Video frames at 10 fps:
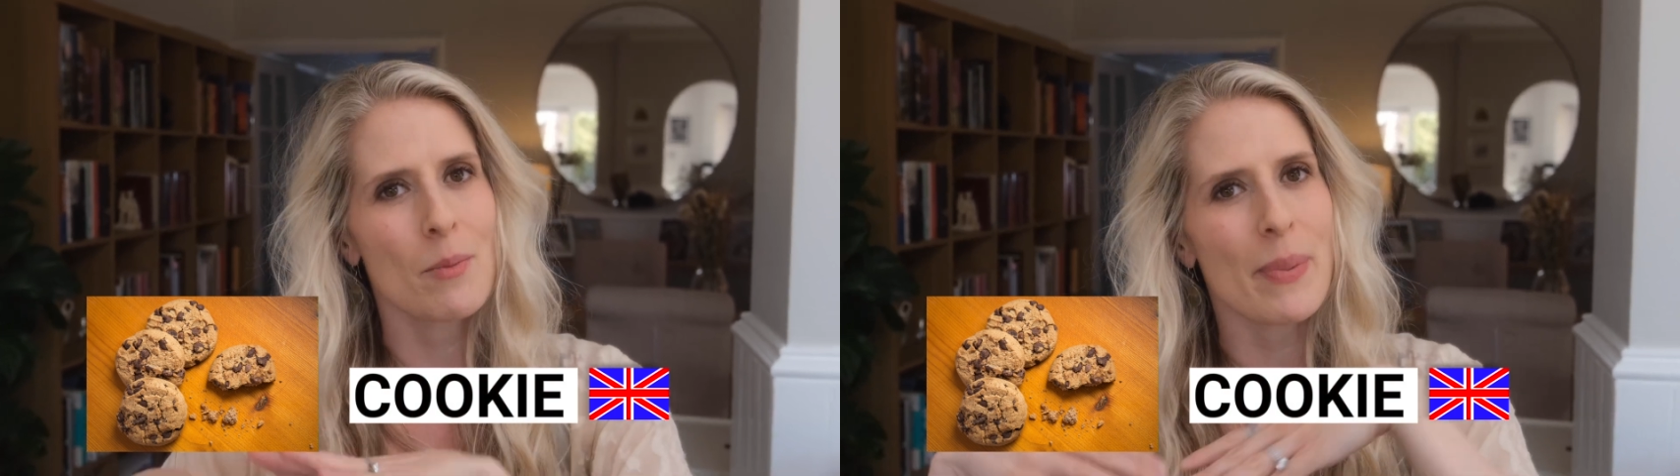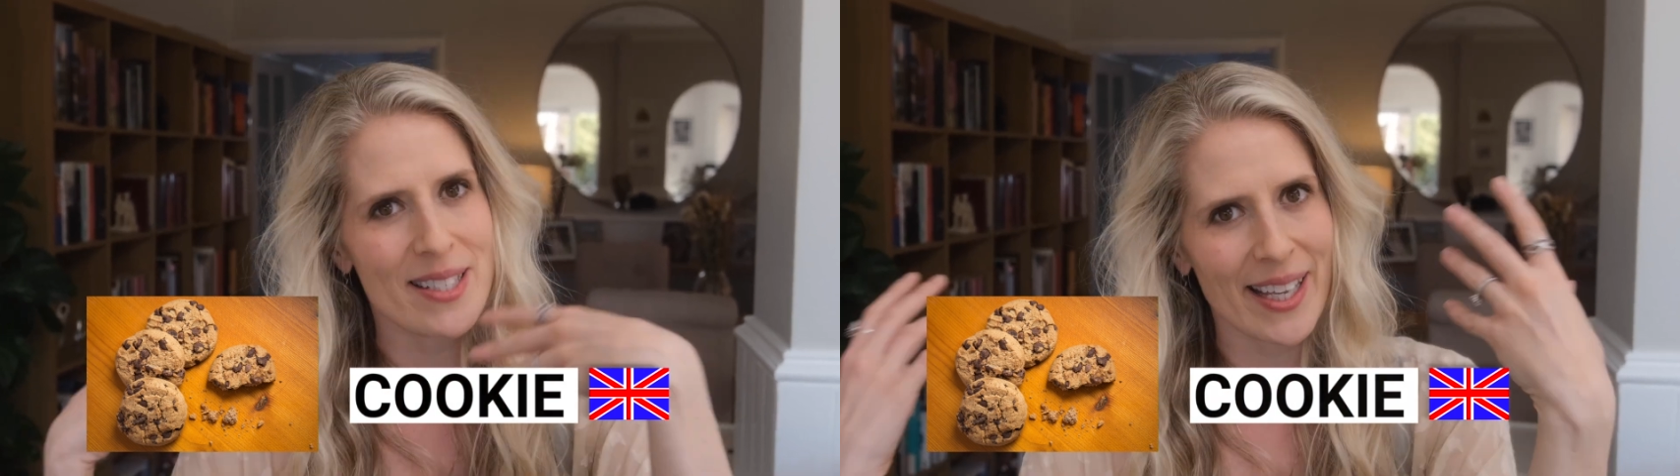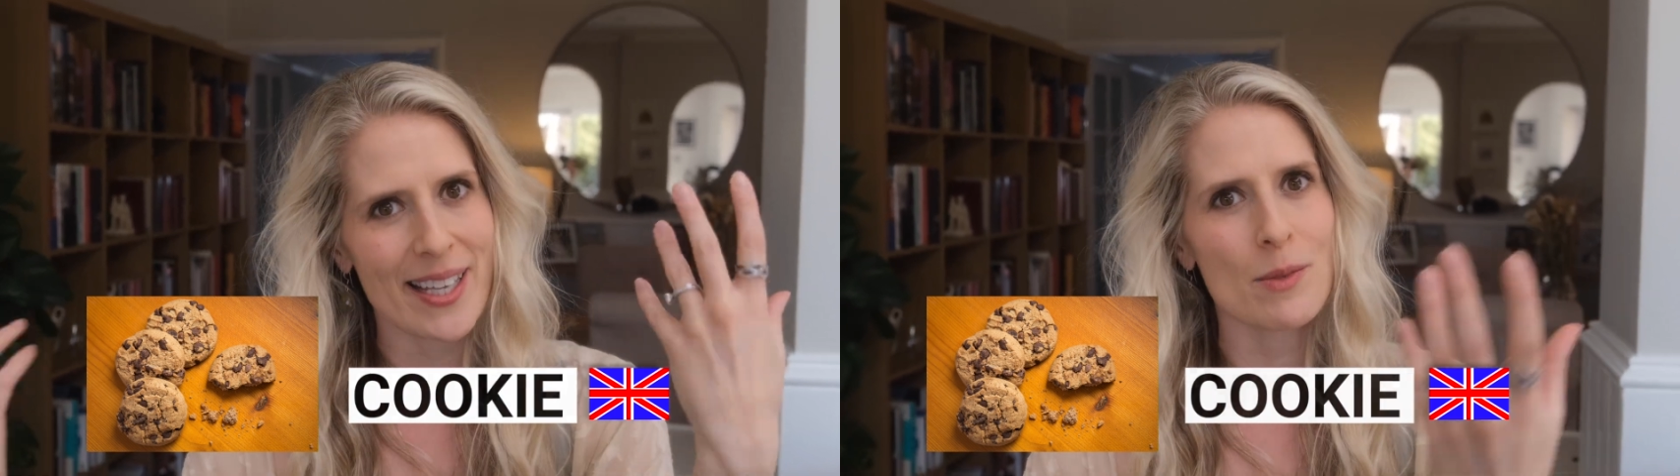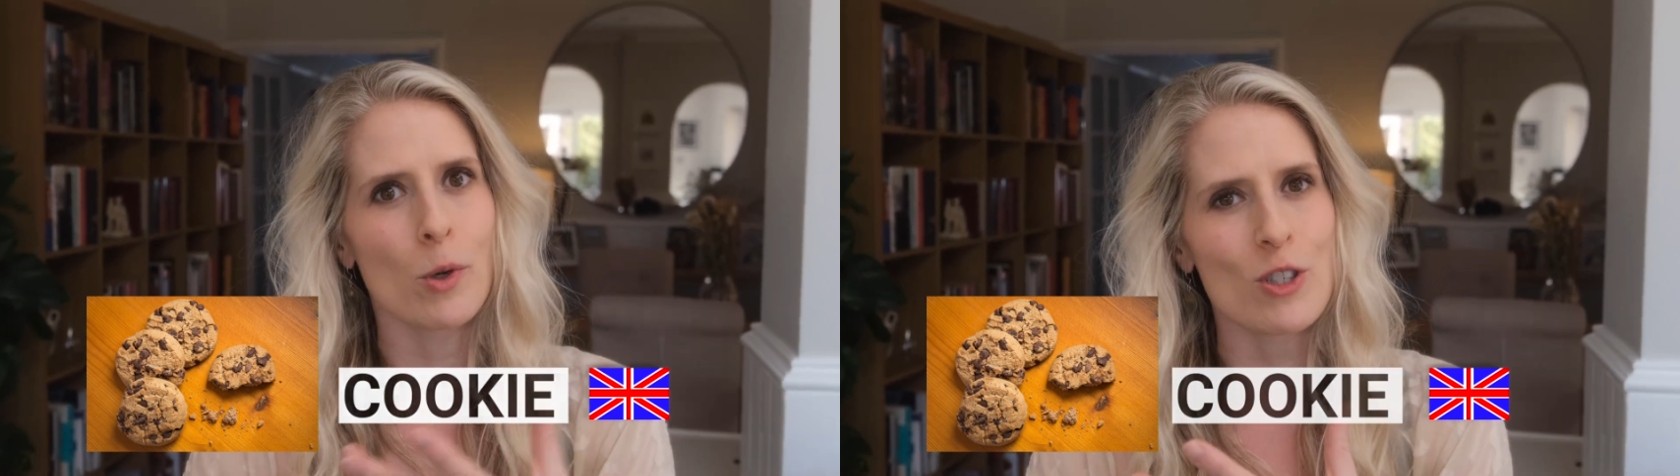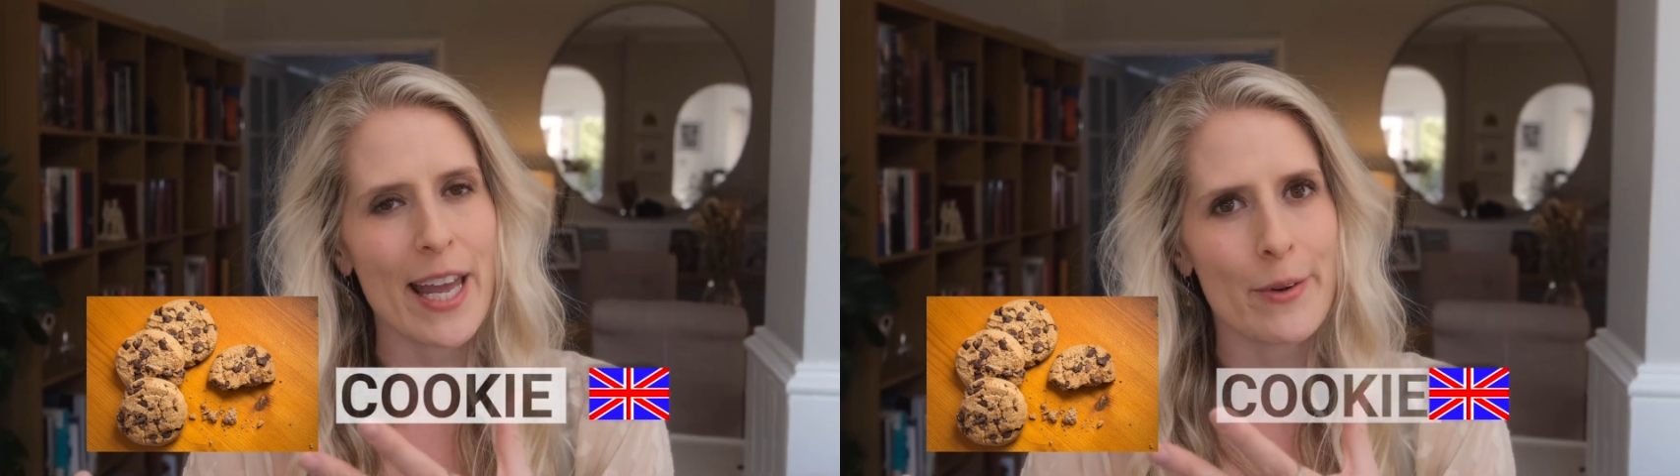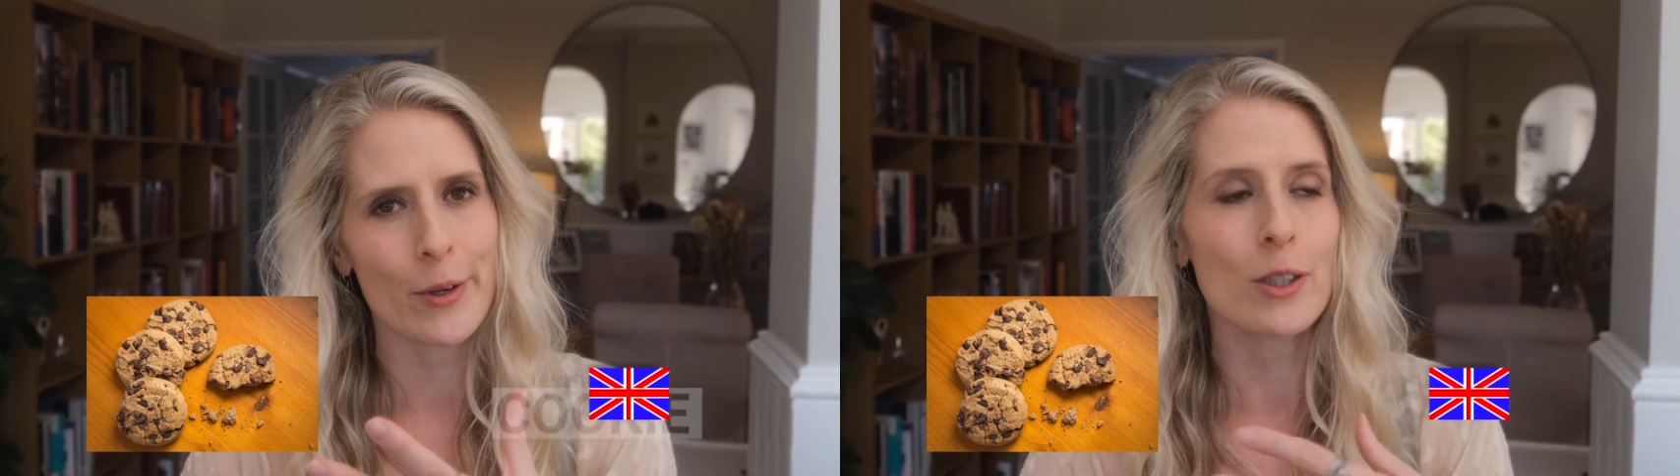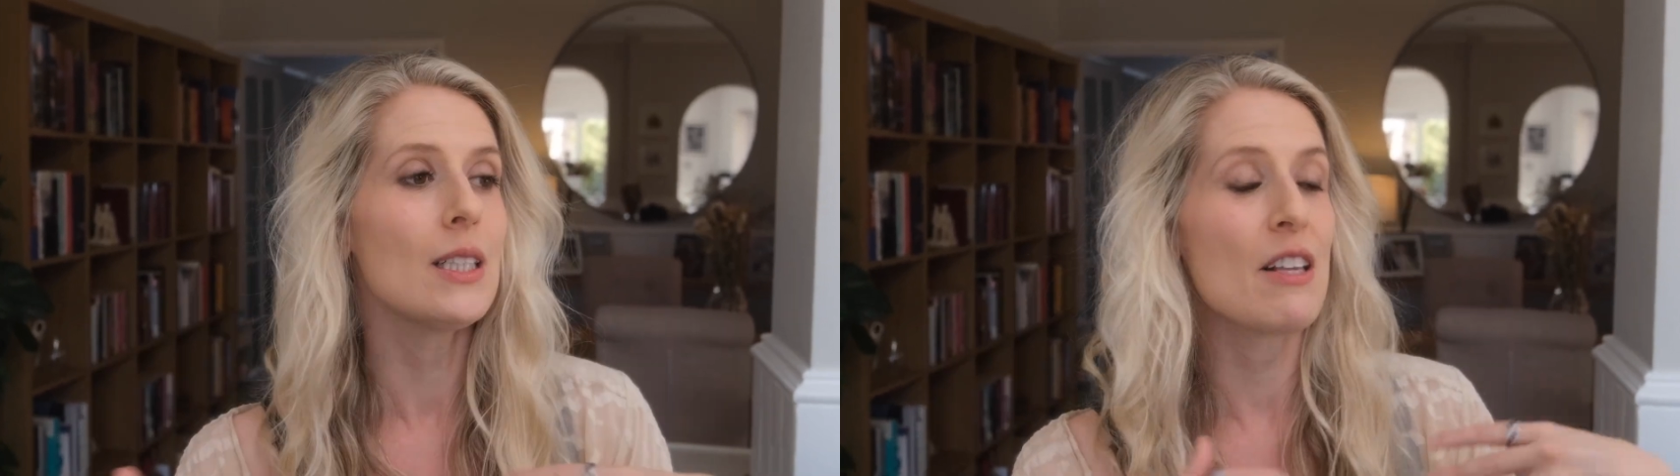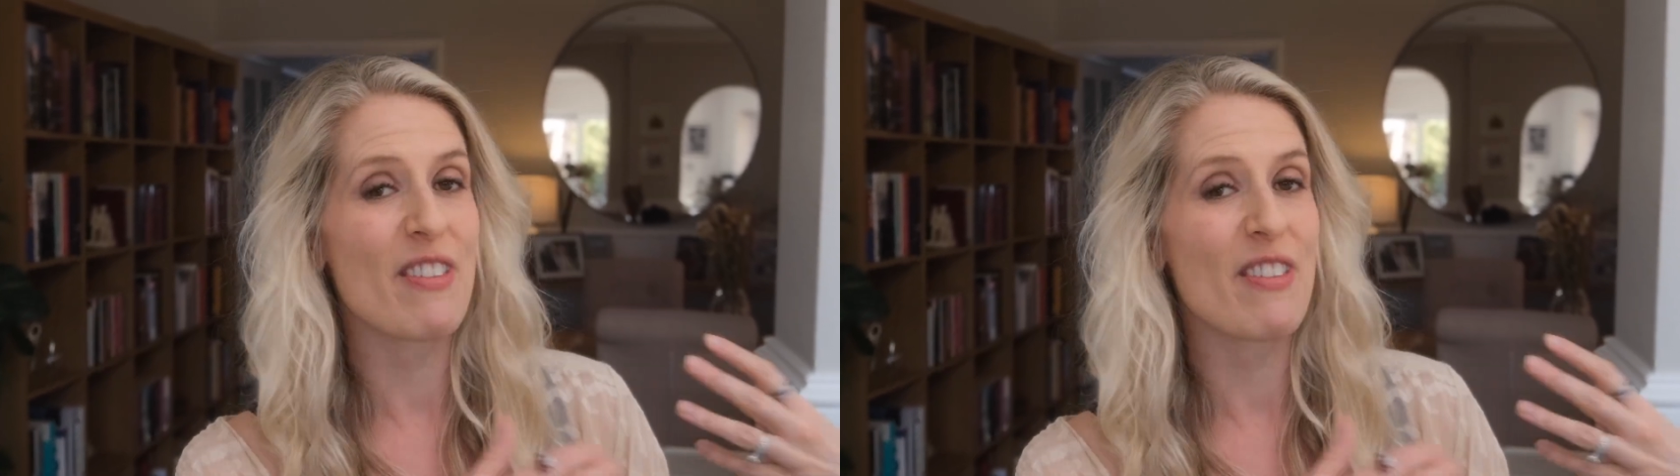Biscuits more general.